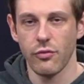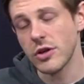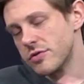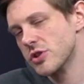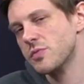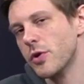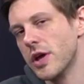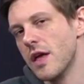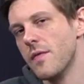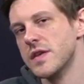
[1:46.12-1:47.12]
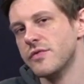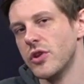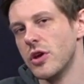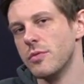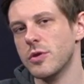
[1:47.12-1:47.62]
we don't touch upon it in this
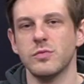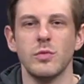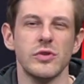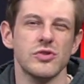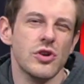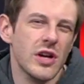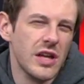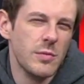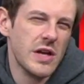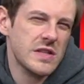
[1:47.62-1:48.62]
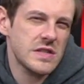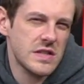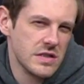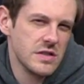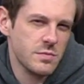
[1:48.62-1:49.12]
video, because we want to try and keep it as succinct as